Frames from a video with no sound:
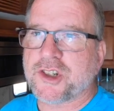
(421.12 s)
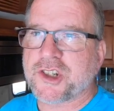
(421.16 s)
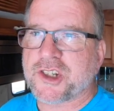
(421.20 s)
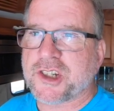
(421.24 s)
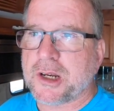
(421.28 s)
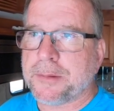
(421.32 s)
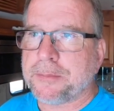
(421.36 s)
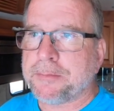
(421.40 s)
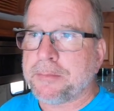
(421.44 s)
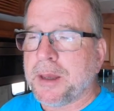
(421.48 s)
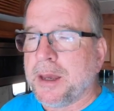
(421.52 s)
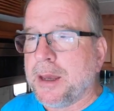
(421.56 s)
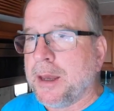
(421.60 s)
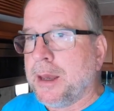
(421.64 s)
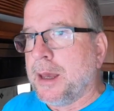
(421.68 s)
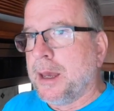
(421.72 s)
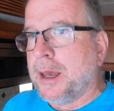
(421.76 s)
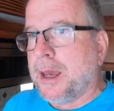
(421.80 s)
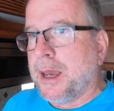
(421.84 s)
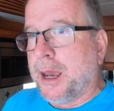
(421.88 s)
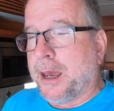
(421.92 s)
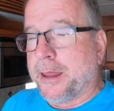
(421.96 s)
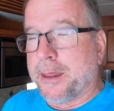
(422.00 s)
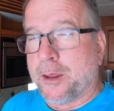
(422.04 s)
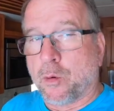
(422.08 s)
ship,
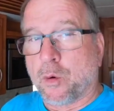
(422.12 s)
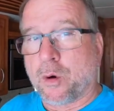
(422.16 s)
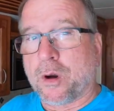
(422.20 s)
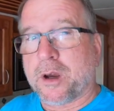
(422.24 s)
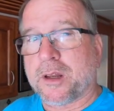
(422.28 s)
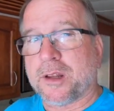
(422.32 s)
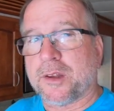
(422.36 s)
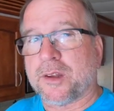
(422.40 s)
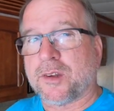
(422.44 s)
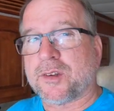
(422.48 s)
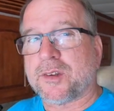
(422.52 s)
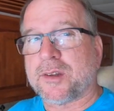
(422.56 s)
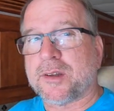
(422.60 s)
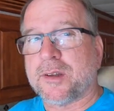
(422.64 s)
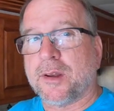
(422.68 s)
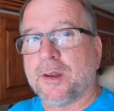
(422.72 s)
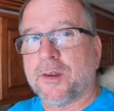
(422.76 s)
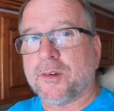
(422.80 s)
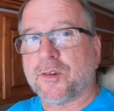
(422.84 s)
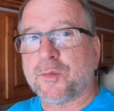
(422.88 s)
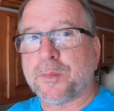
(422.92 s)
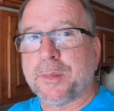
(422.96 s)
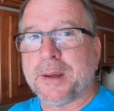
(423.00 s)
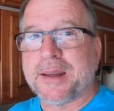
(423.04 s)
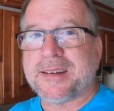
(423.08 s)
and then we're going to
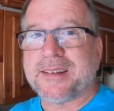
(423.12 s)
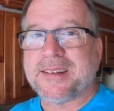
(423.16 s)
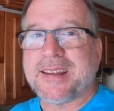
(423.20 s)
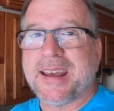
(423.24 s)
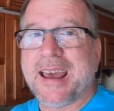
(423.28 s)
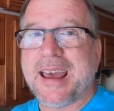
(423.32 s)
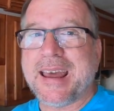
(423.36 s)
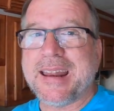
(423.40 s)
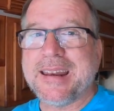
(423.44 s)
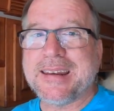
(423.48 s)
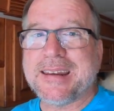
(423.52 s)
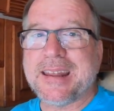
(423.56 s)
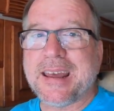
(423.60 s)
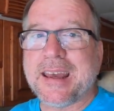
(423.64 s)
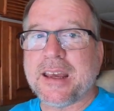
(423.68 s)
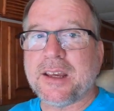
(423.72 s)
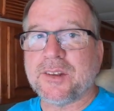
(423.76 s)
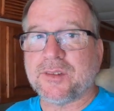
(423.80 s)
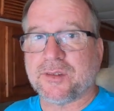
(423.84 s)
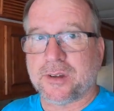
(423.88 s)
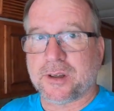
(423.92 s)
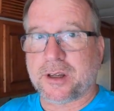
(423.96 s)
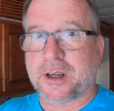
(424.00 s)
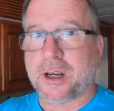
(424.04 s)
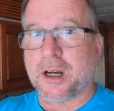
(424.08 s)
spend 10
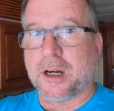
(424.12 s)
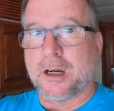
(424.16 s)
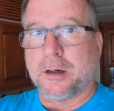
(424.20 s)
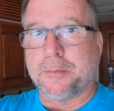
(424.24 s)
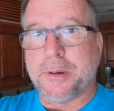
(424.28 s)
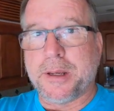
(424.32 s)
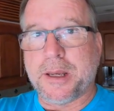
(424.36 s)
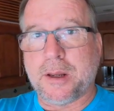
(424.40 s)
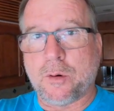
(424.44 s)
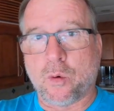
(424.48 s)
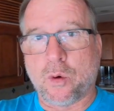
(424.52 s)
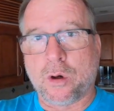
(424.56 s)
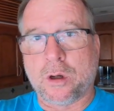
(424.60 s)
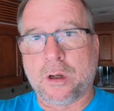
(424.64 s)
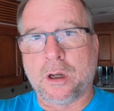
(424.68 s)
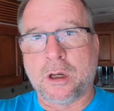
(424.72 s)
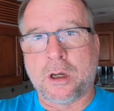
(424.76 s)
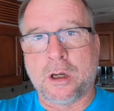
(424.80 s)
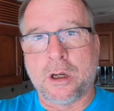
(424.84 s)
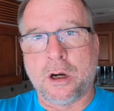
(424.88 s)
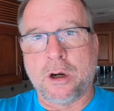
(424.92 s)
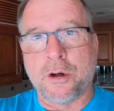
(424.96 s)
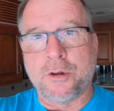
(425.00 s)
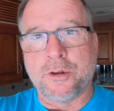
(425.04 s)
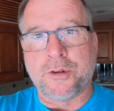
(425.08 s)
days in the Caribbean. We're going to
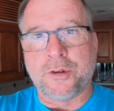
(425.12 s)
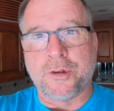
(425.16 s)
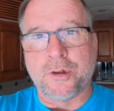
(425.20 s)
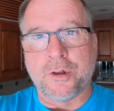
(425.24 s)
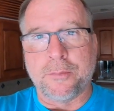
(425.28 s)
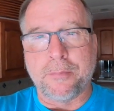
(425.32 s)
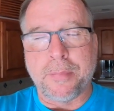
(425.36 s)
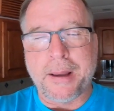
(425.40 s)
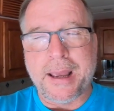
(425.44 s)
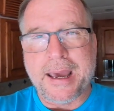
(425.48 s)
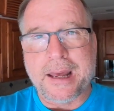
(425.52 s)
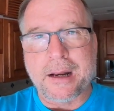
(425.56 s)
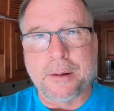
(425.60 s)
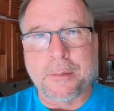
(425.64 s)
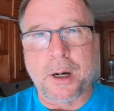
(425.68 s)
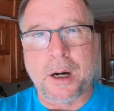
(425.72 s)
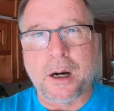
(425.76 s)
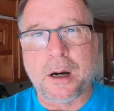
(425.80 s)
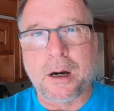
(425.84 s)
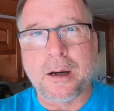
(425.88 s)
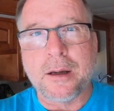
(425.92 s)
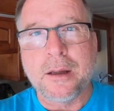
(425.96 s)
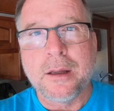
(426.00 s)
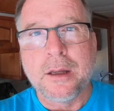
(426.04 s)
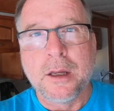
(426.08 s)
go to
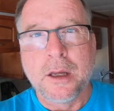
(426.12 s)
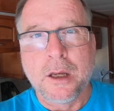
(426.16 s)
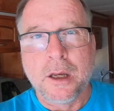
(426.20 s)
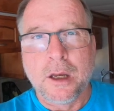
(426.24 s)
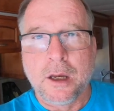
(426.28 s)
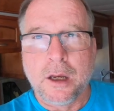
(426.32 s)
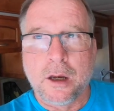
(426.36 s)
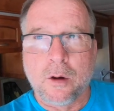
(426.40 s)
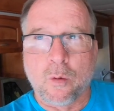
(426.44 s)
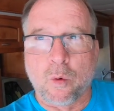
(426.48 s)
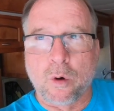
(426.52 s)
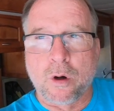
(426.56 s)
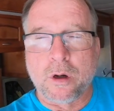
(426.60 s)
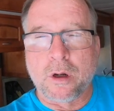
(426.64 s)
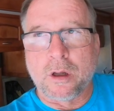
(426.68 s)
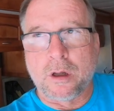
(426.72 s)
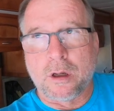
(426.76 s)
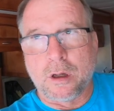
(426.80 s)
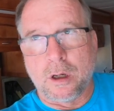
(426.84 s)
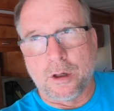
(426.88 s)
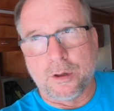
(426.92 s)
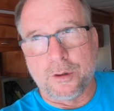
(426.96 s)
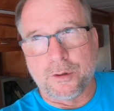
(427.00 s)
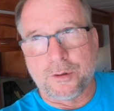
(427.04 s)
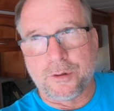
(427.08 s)
Panama. We're going to
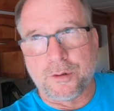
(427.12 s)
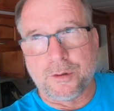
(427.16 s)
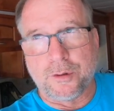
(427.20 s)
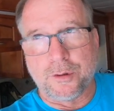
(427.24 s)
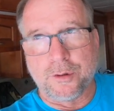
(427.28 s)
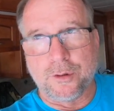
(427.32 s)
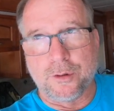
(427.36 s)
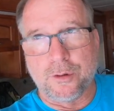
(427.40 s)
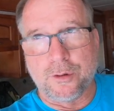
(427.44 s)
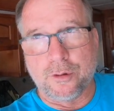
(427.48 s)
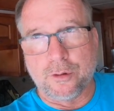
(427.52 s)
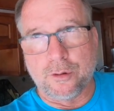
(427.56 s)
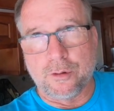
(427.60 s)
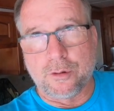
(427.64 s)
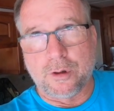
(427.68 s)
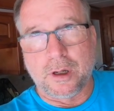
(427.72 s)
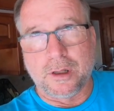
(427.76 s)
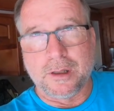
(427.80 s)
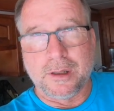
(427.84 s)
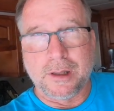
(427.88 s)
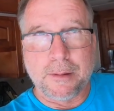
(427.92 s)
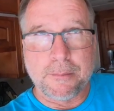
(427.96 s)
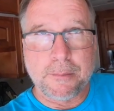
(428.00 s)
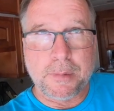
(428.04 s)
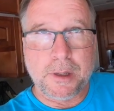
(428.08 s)
go to
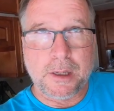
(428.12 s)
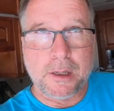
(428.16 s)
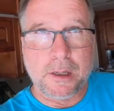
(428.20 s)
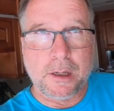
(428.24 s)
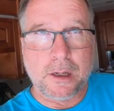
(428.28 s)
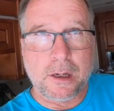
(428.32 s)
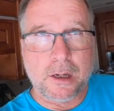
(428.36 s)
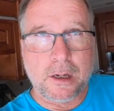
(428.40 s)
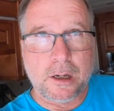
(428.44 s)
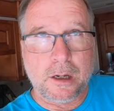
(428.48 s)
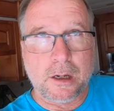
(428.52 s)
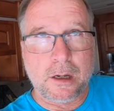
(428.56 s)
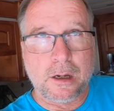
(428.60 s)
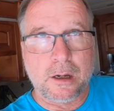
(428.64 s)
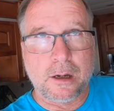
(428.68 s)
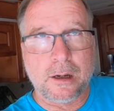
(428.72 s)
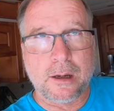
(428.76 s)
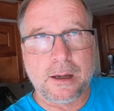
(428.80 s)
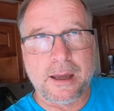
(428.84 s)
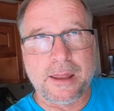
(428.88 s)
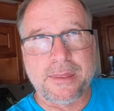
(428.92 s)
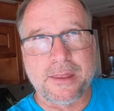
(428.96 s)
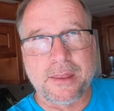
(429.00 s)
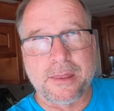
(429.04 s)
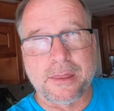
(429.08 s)
Colombia,
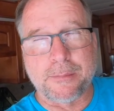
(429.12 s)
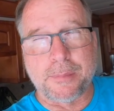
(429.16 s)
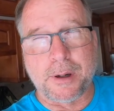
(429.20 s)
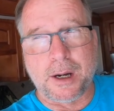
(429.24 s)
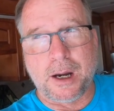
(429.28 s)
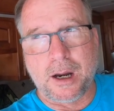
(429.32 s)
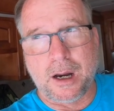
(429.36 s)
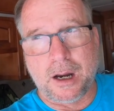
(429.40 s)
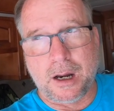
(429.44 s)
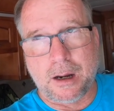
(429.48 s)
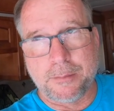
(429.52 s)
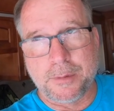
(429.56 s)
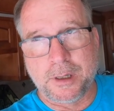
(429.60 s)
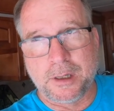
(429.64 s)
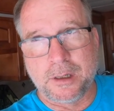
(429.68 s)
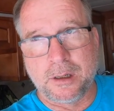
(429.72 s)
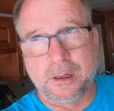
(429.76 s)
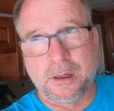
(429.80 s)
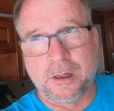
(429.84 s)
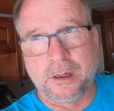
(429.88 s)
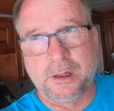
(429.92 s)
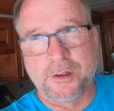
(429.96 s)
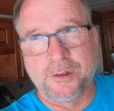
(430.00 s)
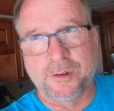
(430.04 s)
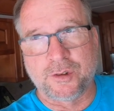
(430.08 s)
I think the
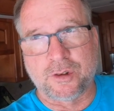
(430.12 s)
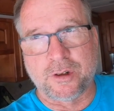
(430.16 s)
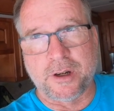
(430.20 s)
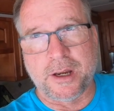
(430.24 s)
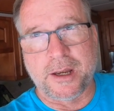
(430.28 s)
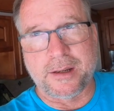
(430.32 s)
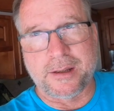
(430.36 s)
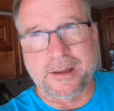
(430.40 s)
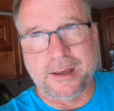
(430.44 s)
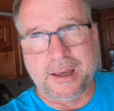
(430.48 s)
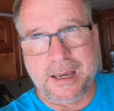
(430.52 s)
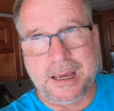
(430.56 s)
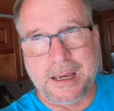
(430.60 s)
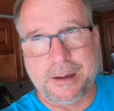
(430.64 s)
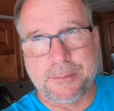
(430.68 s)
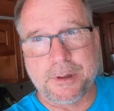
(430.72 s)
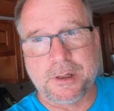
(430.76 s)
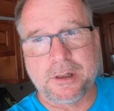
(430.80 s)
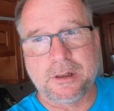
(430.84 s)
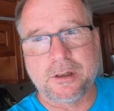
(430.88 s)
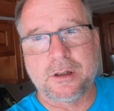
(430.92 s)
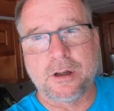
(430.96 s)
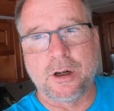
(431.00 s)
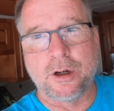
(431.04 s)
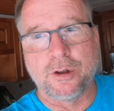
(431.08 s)
Bahamas, Grand
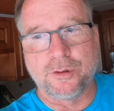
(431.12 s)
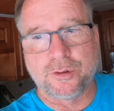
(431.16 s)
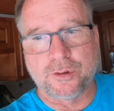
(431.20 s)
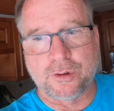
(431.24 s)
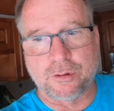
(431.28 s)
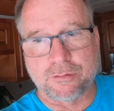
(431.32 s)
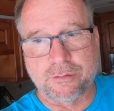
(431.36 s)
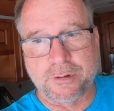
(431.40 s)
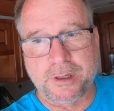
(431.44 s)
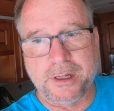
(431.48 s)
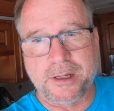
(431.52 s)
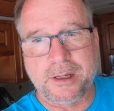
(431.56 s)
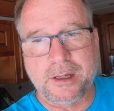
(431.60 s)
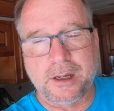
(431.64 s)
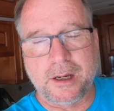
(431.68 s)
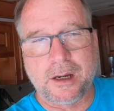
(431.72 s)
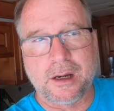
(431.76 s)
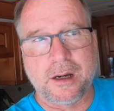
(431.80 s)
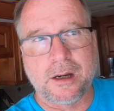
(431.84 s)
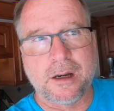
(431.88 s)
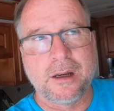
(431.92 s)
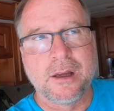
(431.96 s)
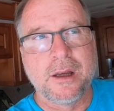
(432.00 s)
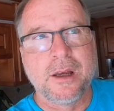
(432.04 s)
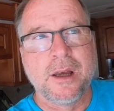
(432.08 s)
Cayman, Costa
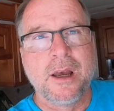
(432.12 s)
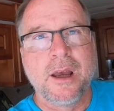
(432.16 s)
Rica,